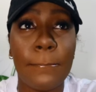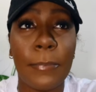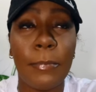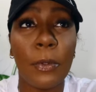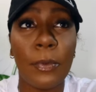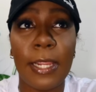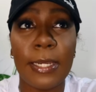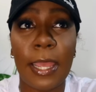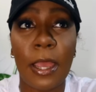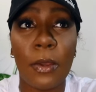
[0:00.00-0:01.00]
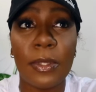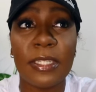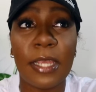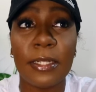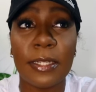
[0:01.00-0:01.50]
but right now
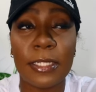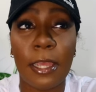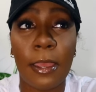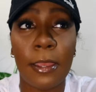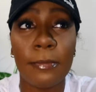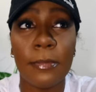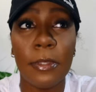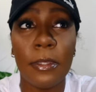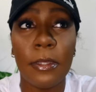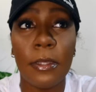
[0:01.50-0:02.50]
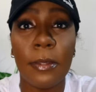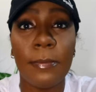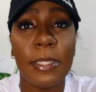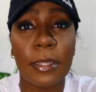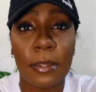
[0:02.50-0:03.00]
is not a good time
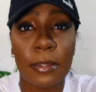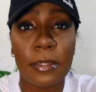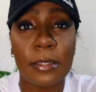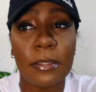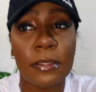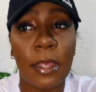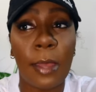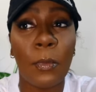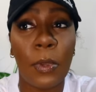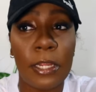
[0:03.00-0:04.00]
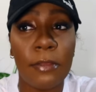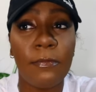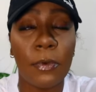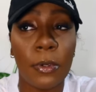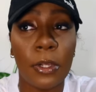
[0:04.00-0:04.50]
because I'm waiting
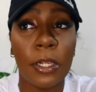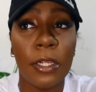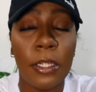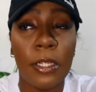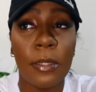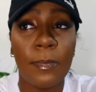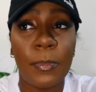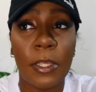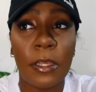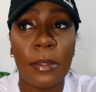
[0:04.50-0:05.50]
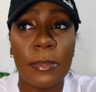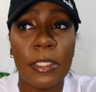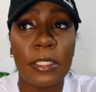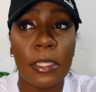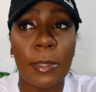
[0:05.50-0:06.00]
for um,
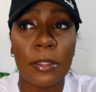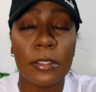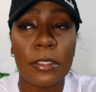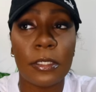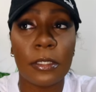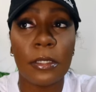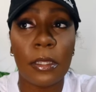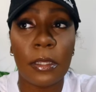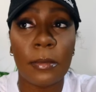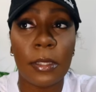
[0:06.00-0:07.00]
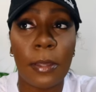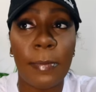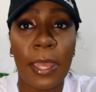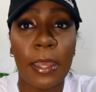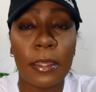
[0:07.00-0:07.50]
these emails to um, come
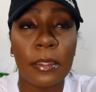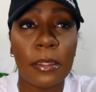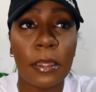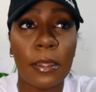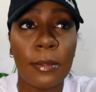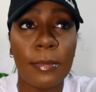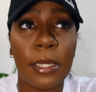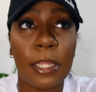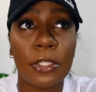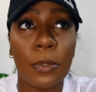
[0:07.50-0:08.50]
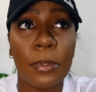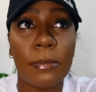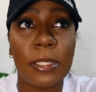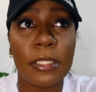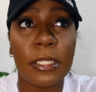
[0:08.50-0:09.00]
back um, and I don't want to
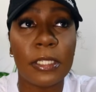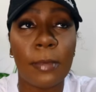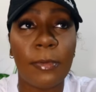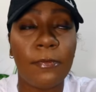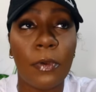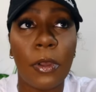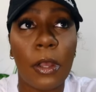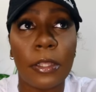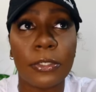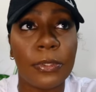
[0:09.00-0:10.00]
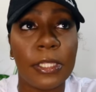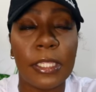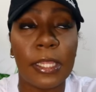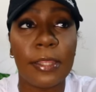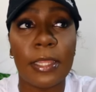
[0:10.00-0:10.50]
miss any type of phone calls or
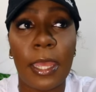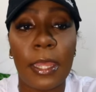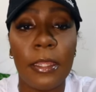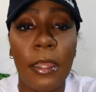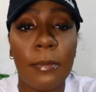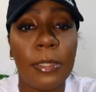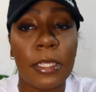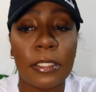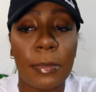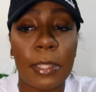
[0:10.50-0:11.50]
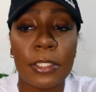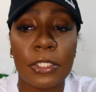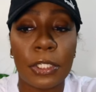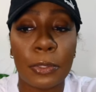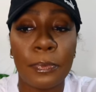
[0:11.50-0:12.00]
anything like that because I'm at the
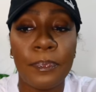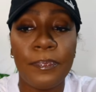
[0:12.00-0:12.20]
gym